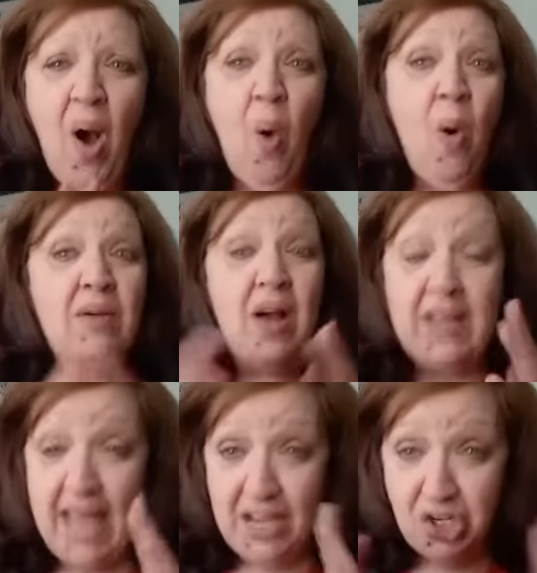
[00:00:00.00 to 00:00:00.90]
or
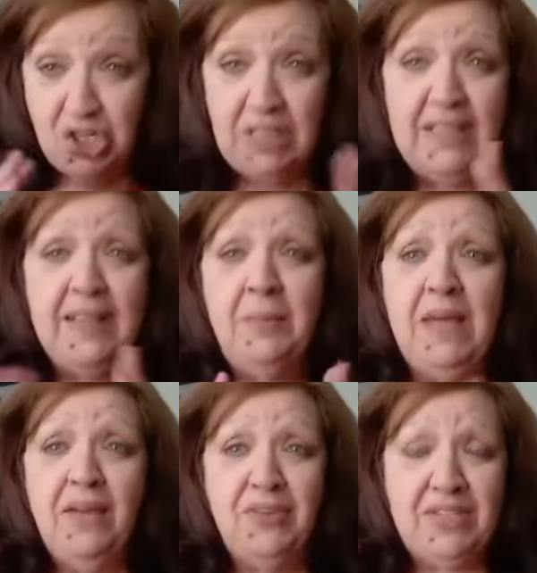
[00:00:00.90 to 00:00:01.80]
occasionally there'll
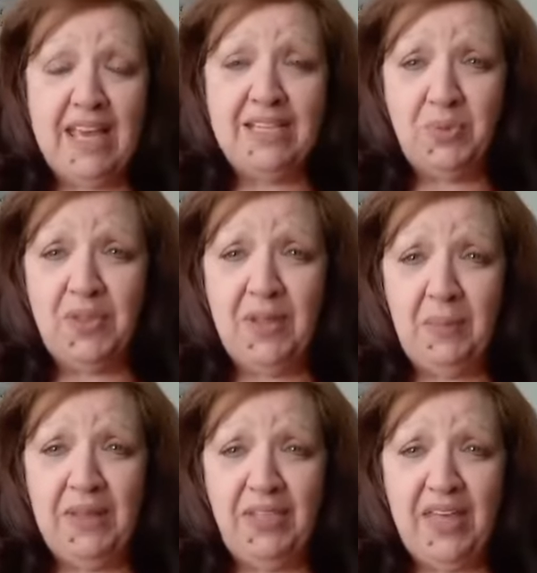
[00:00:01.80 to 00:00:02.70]
be other days where there'll
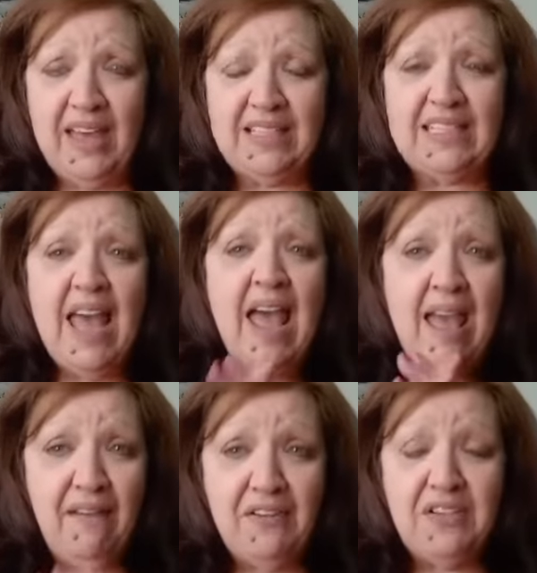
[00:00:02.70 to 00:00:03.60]
be things.
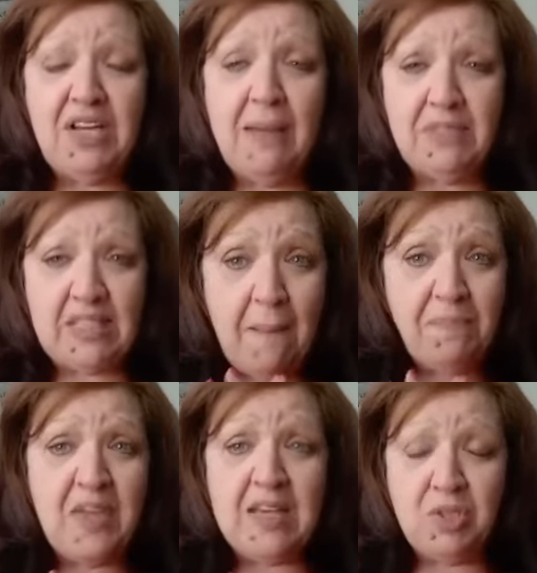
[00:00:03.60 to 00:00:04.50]
Every time
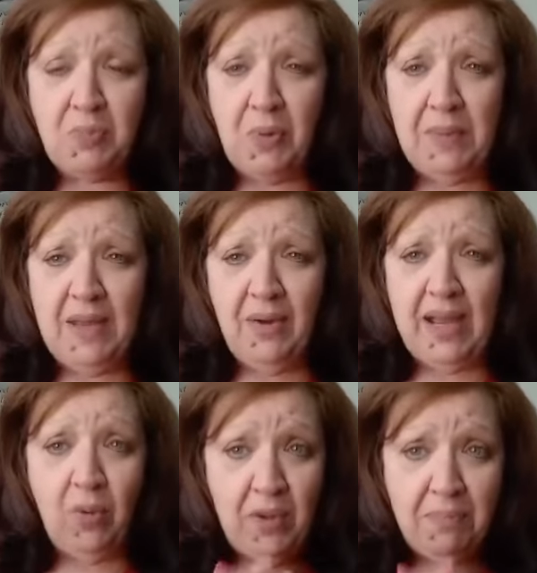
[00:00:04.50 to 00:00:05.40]
something is
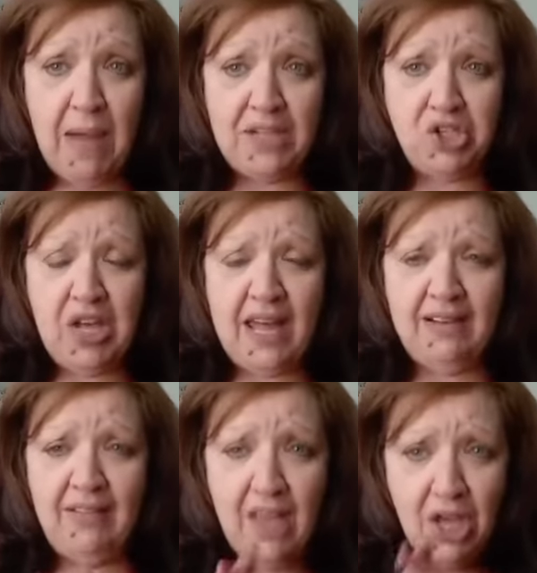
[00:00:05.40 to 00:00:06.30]
premiering with my
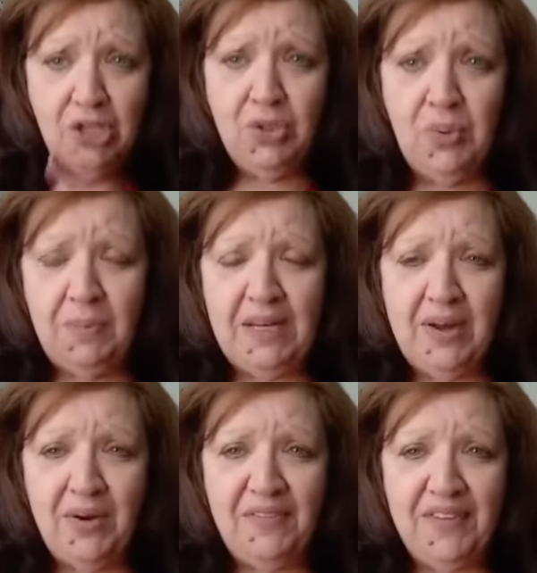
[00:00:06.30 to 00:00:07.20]
channel, you will be
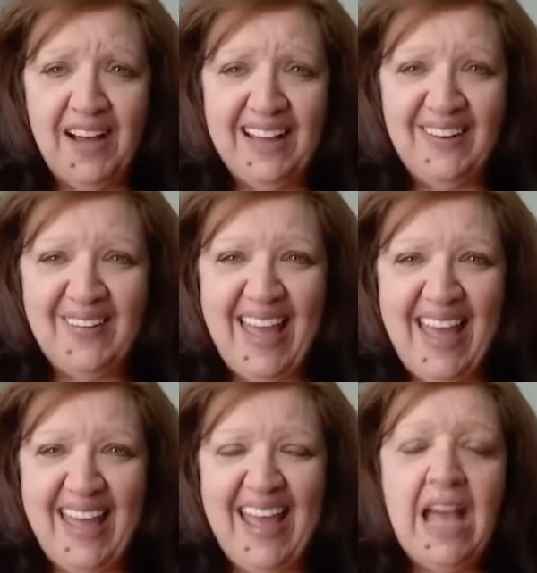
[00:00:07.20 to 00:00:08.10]
notified,
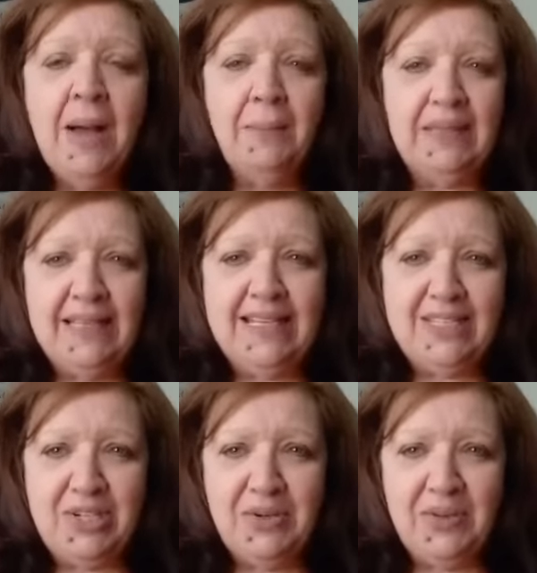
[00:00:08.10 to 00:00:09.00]
okay?
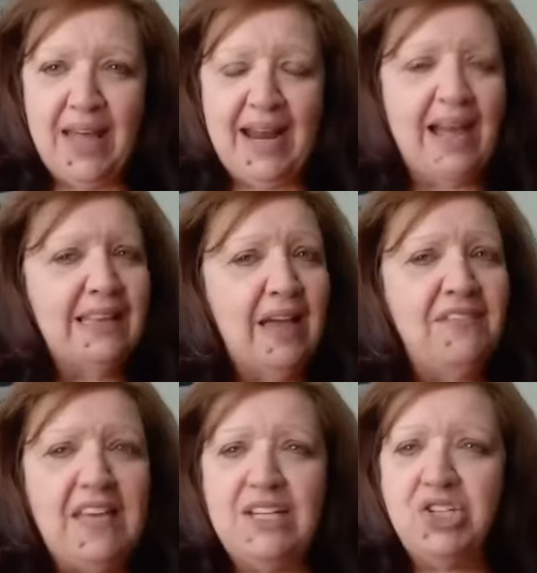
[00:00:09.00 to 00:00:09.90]
Please do that. I love
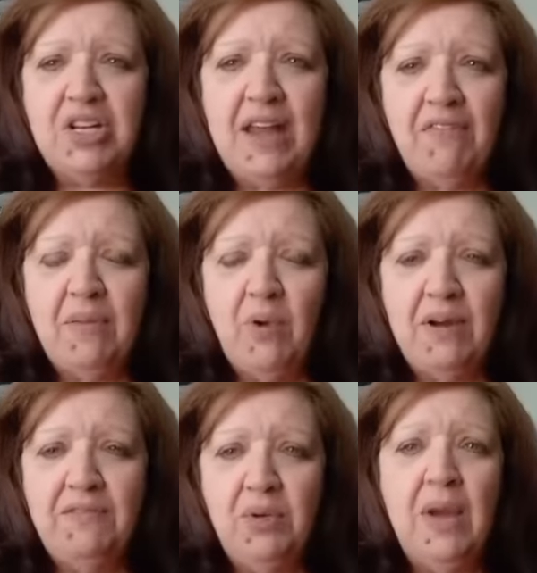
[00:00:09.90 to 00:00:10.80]
each and every
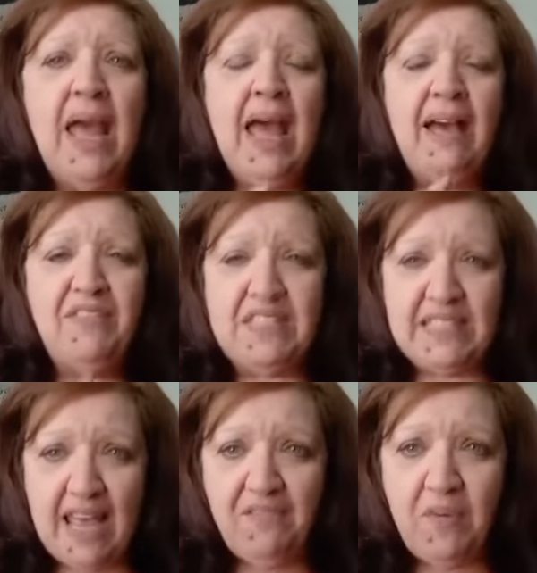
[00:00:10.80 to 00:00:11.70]
one of you. Have a
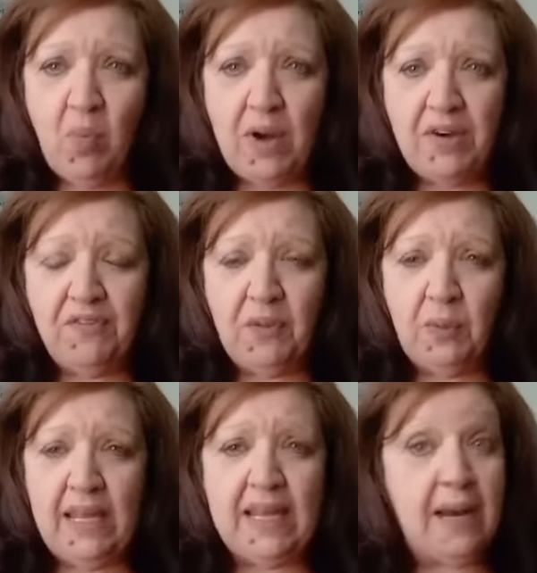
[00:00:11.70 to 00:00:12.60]
safe and wonderful
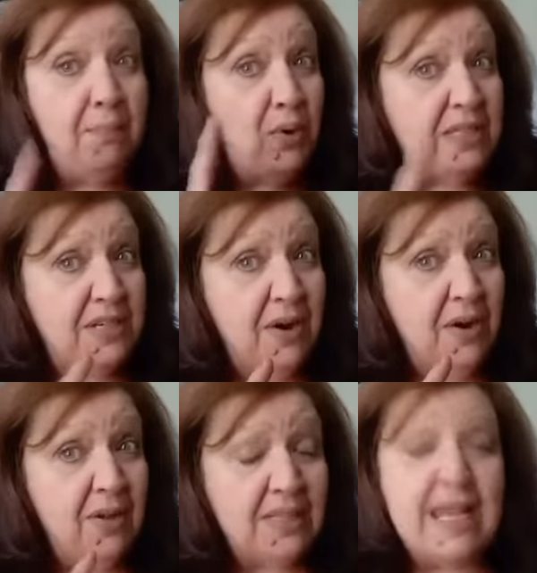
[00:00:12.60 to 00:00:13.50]
weekend. And boys and
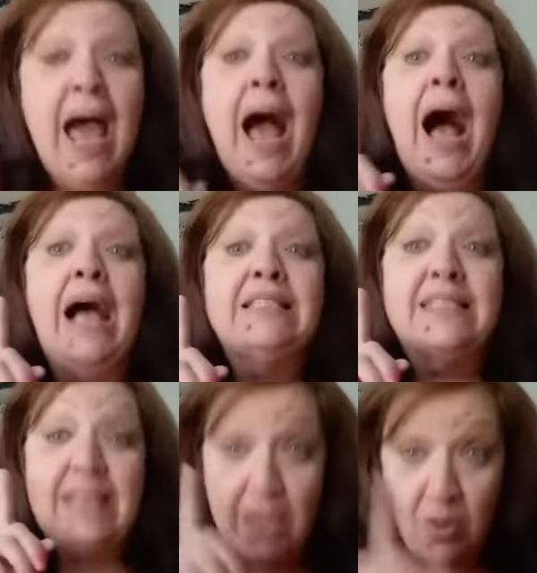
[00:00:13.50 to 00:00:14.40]
girls, I'll
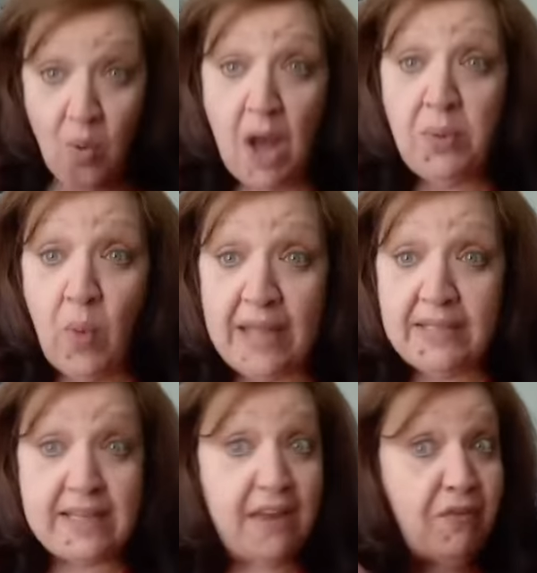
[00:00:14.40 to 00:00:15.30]
see you on
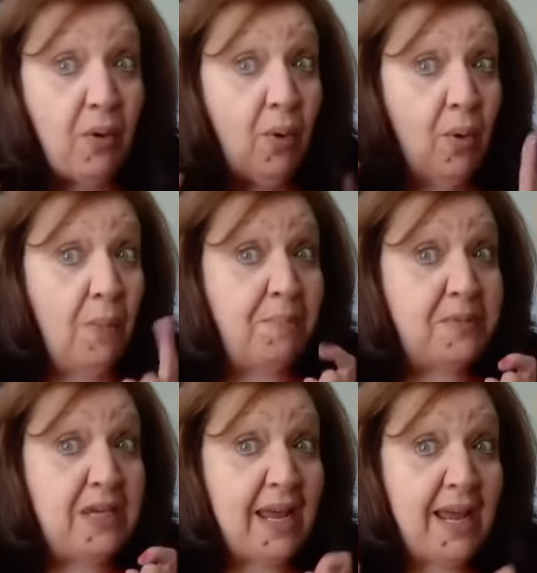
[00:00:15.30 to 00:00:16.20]
Wednesday for Hump
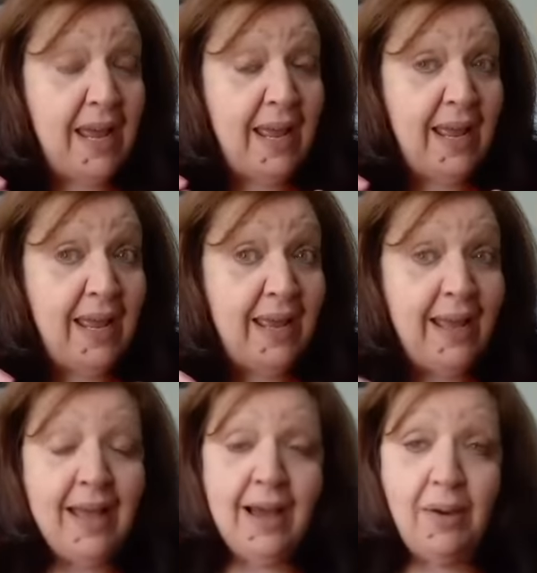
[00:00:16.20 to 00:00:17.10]

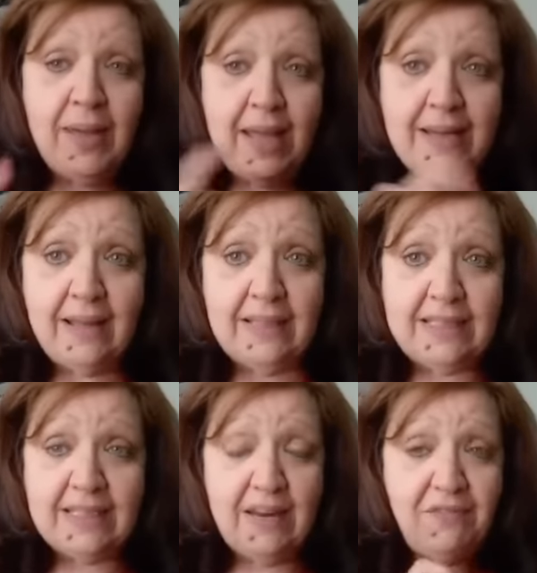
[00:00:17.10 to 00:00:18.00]
Day. Okay, now
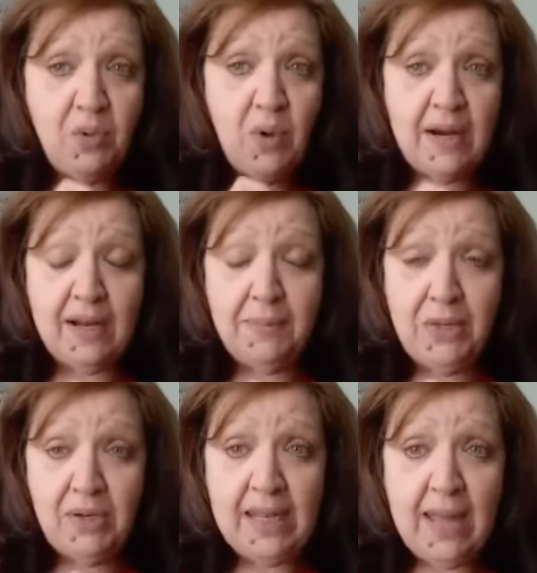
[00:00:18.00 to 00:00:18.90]
listen, if you want to
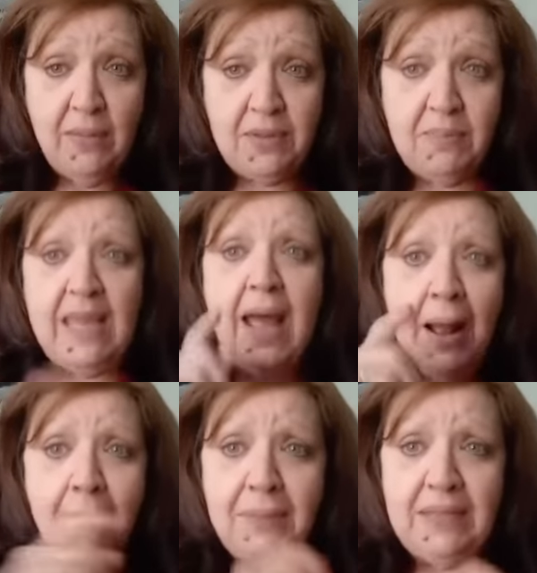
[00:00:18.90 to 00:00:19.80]
communicate with me,
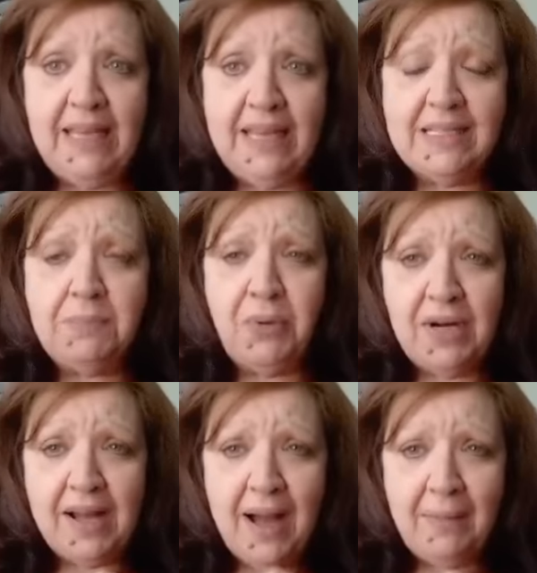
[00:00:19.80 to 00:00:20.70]
please put a
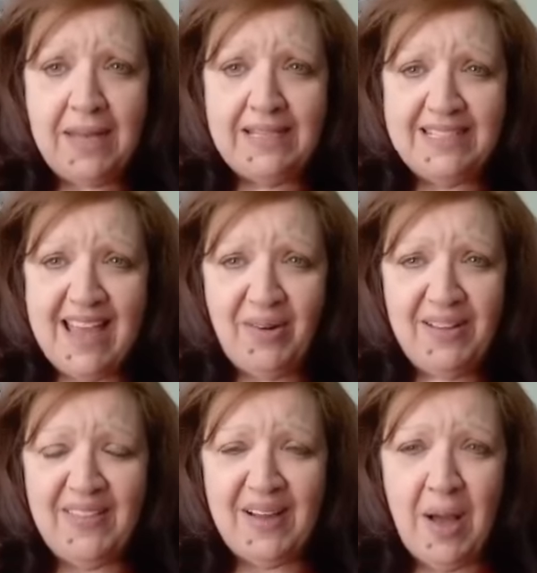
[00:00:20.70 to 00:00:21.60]
comment down
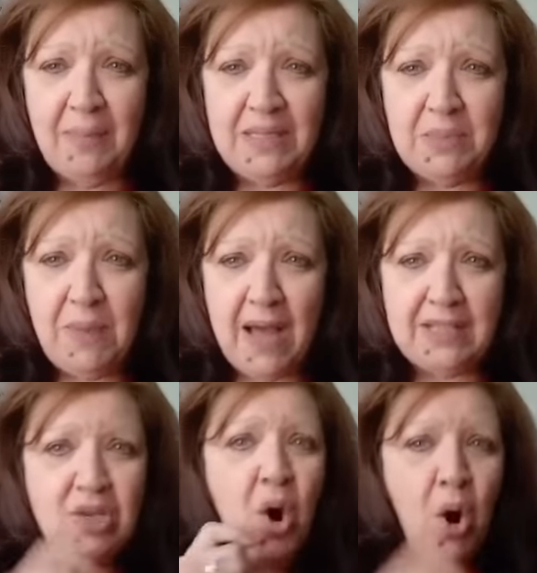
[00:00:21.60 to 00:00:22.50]
in the comments
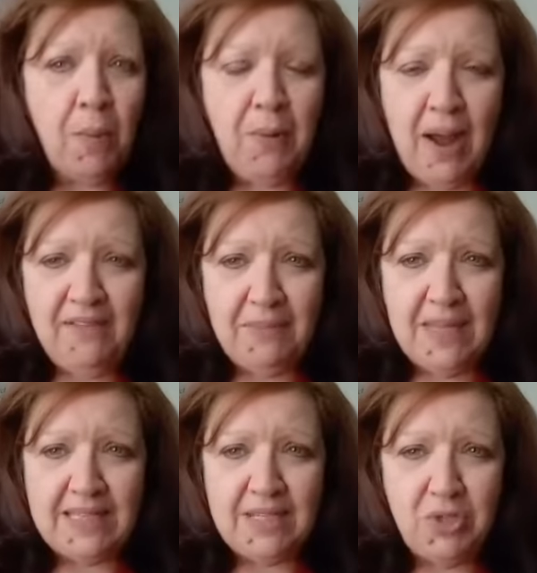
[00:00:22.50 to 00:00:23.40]
box or private
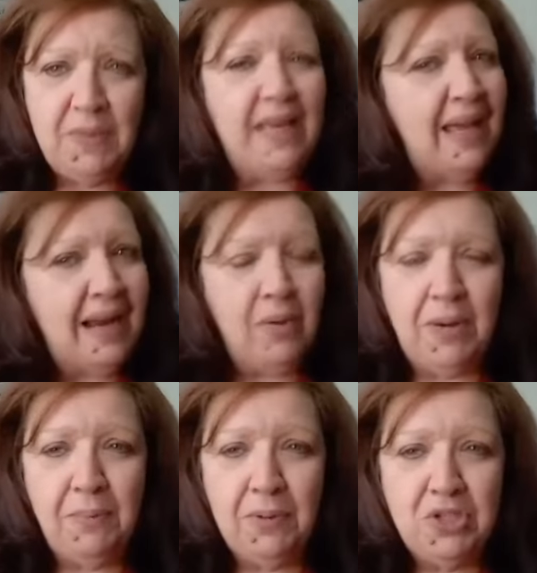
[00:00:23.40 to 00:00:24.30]
message me, and I
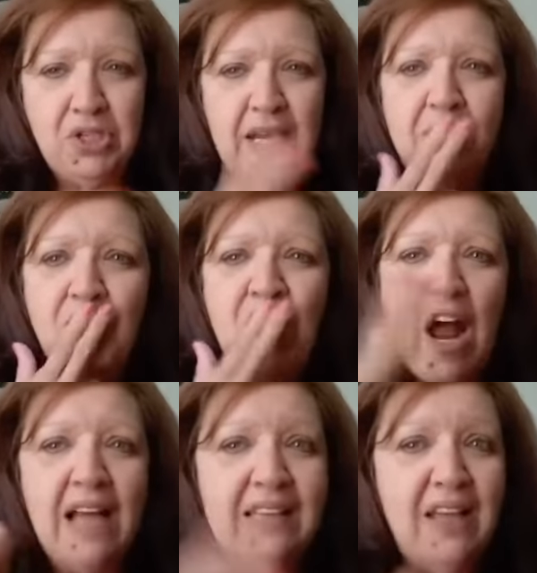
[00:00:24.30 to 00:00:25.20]
would appreciate it. I